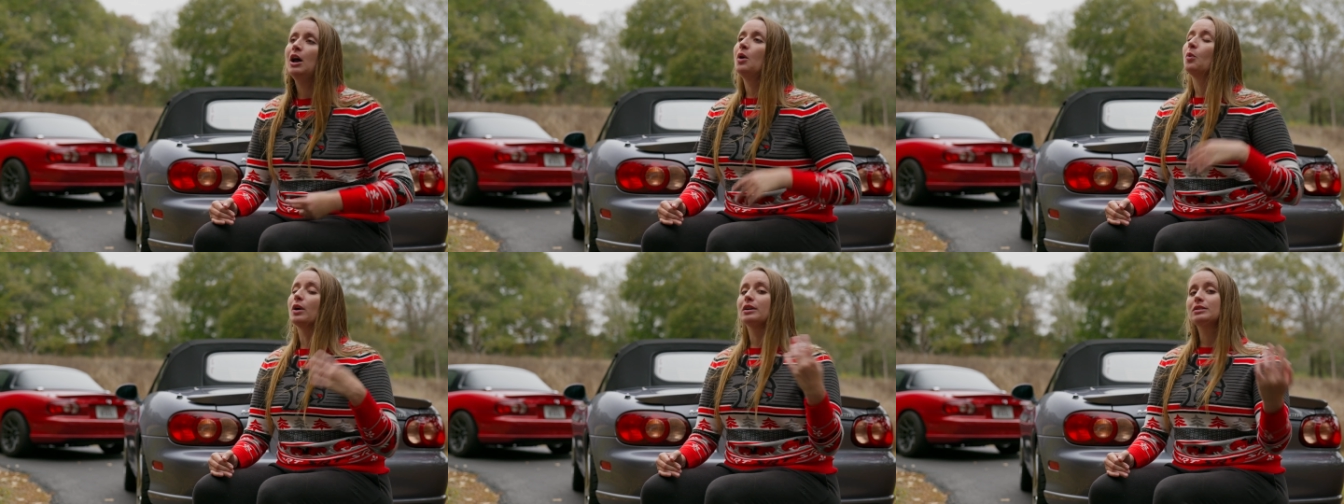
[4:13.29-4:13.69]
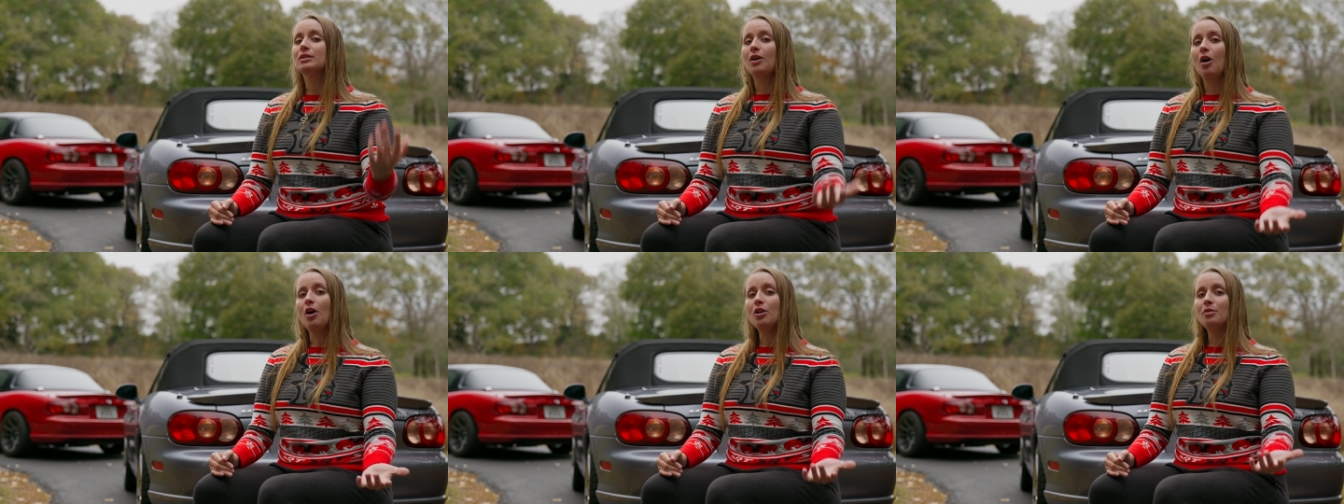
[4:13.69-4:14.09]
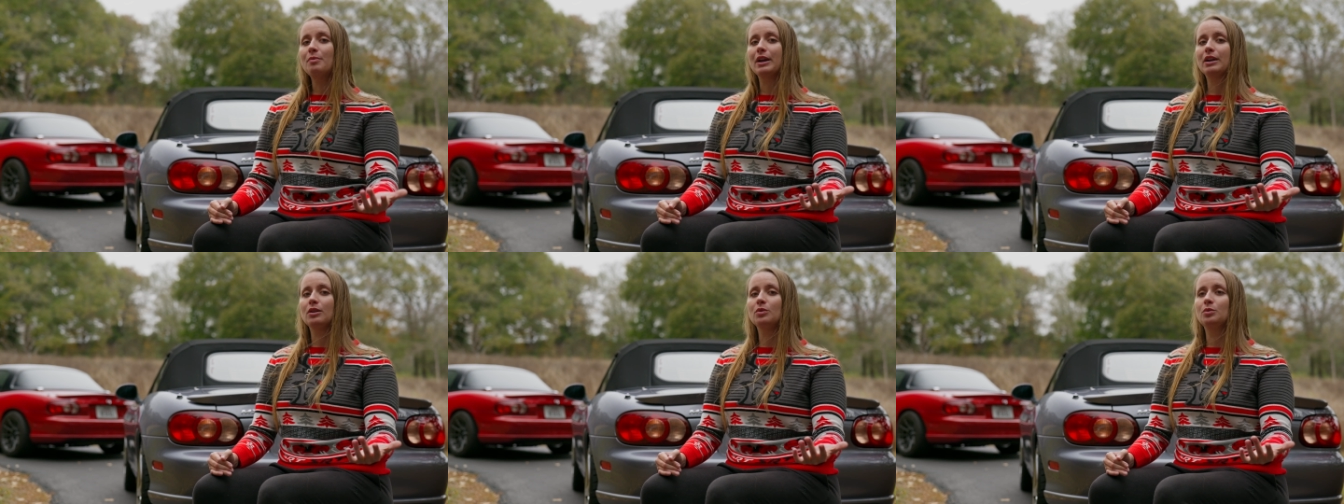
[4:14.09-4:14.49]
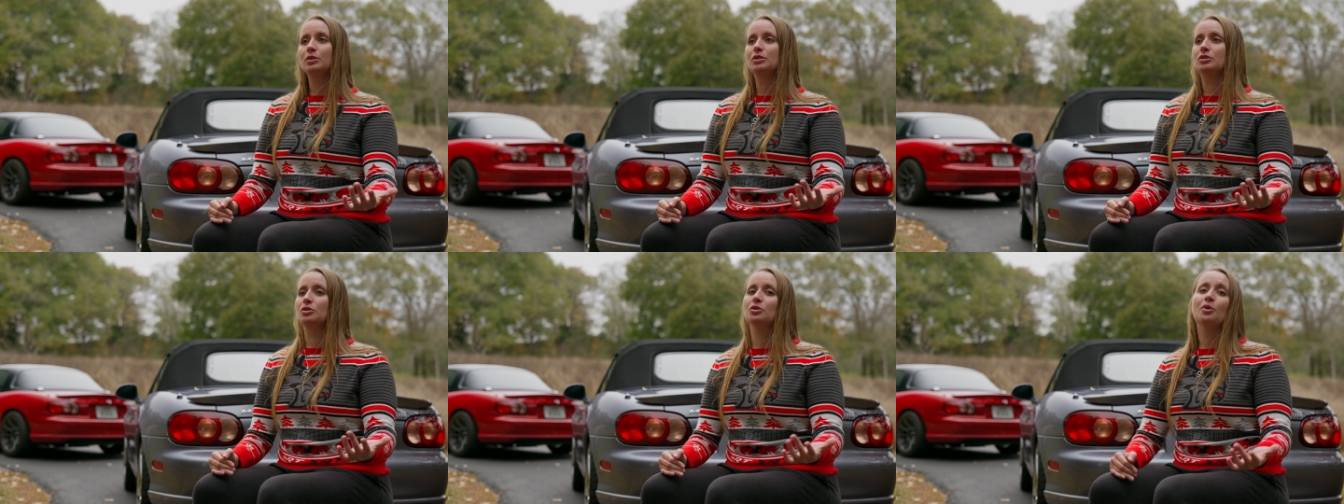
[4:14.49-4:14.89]
Whereas an automaker will
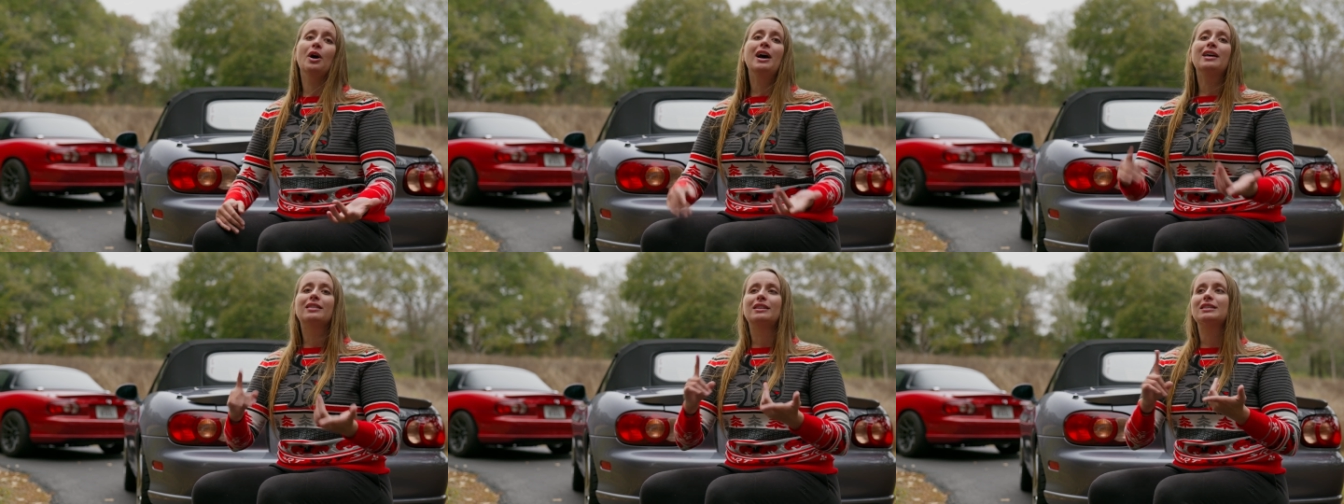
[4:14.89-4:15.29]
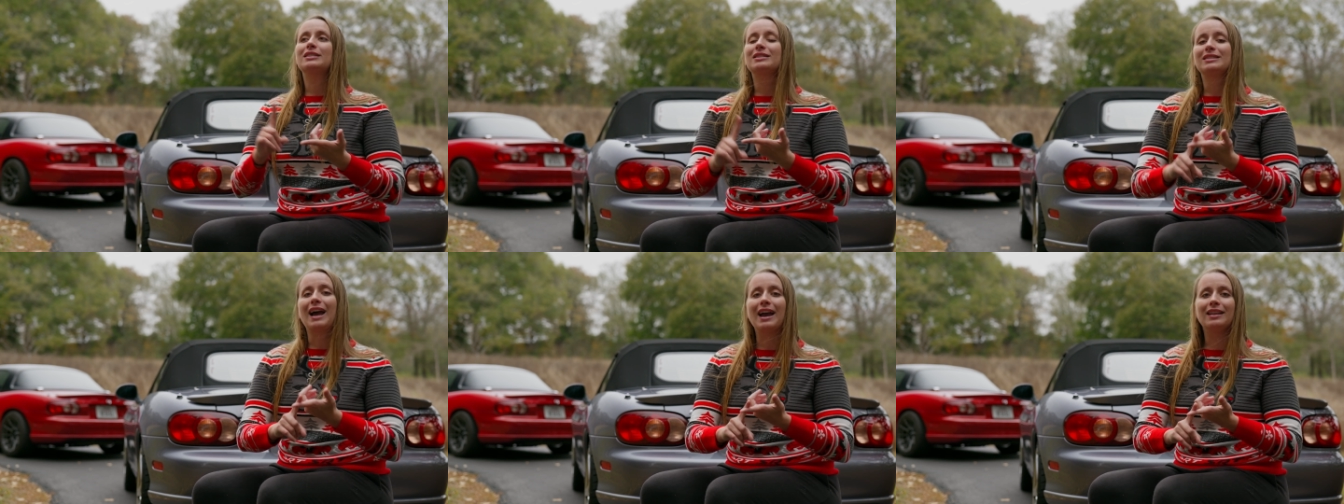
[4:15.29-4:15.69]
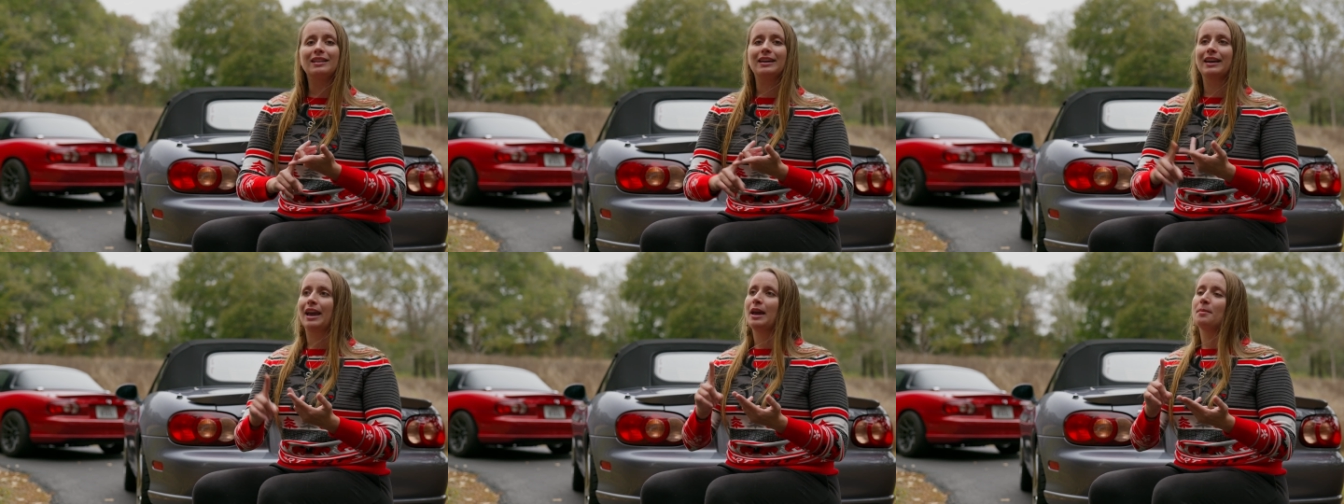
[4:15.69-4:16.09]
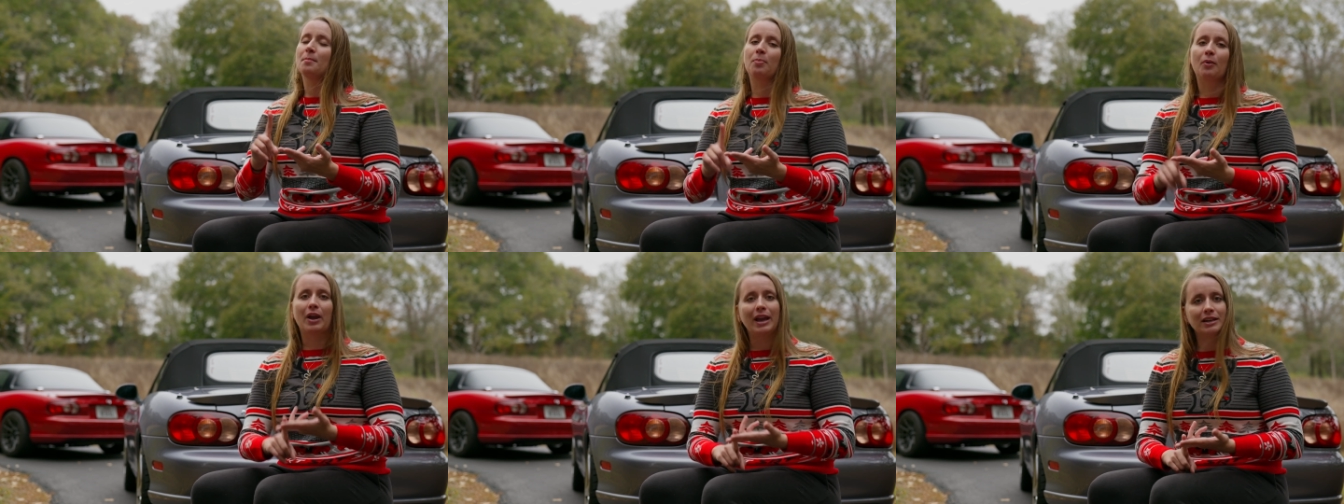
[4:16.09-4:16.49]
do the styling and
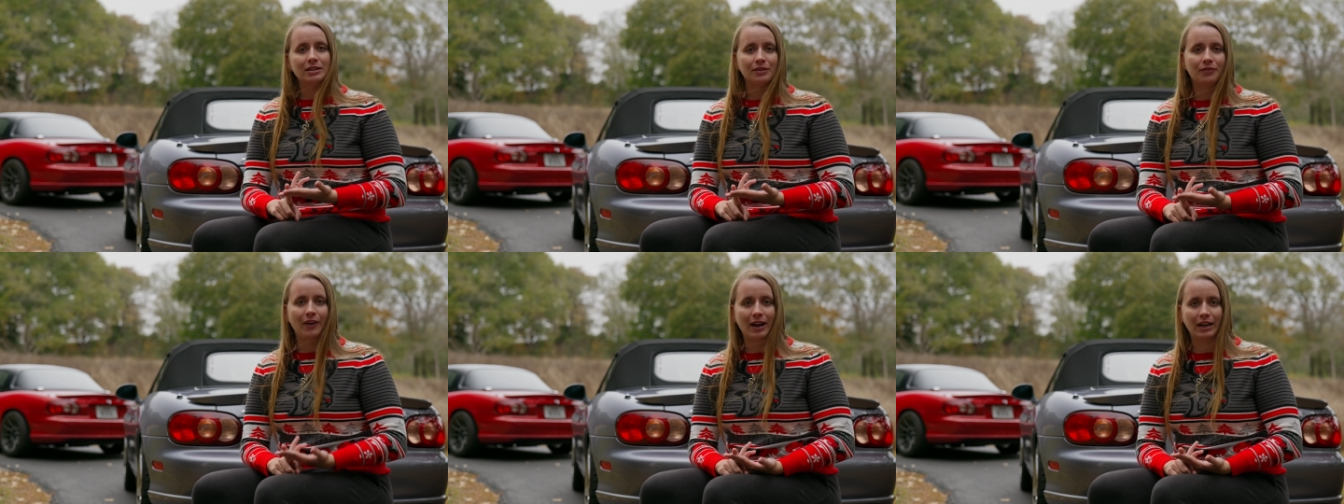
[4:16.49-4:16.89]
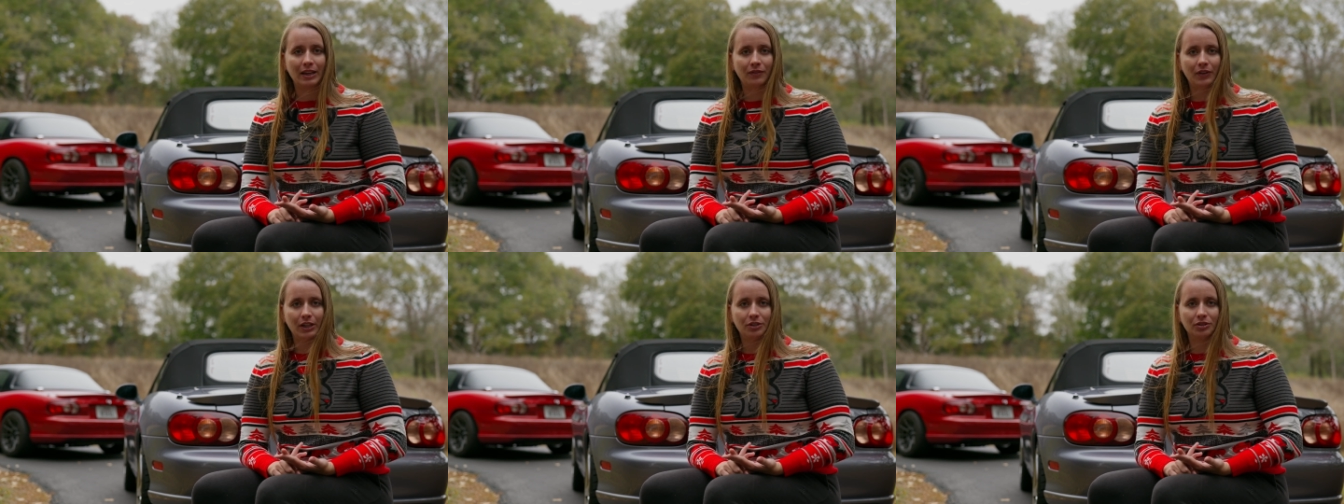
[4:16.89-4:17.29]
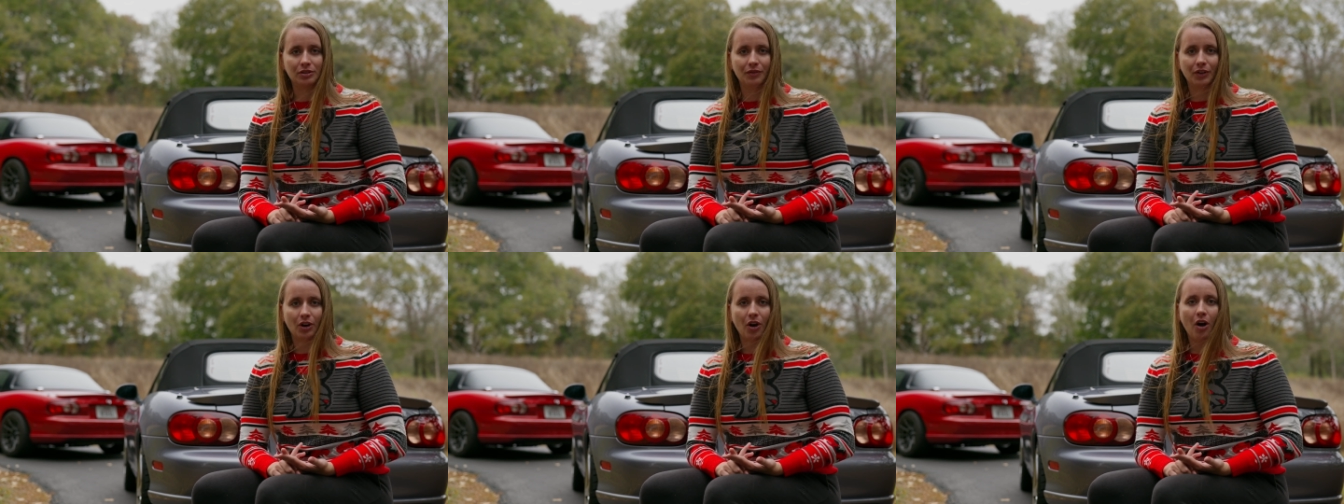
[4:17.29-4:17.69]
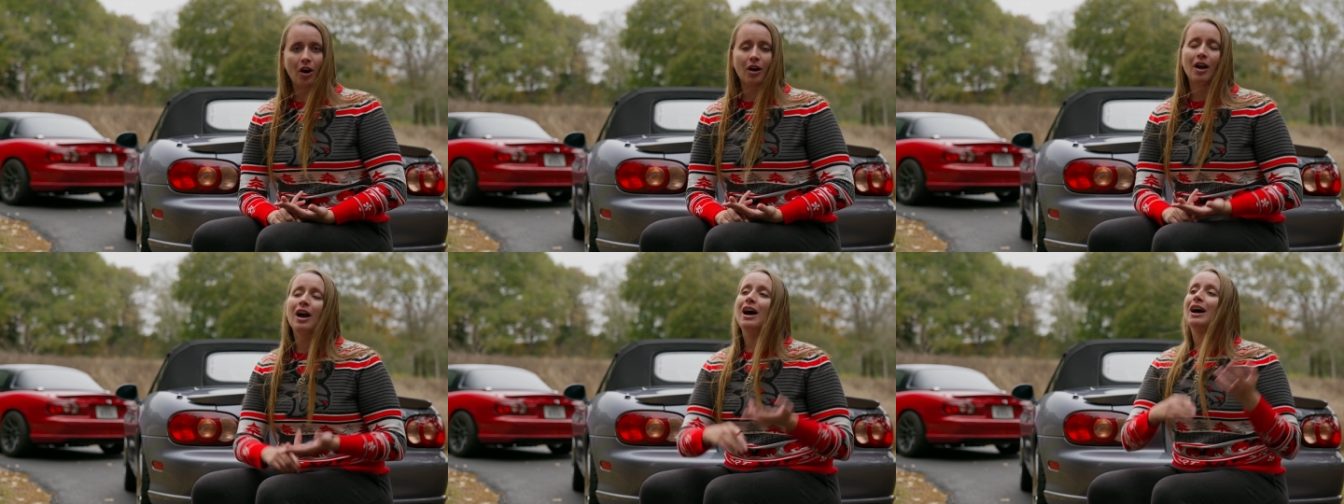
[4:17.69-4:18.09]
brand defining features of a
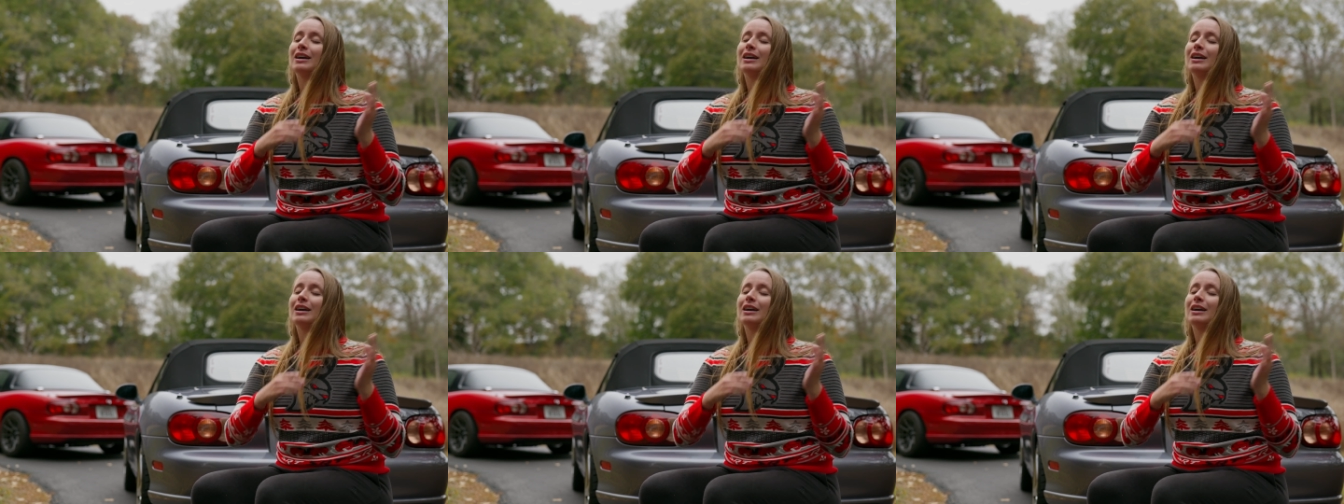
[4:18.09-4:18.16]
car,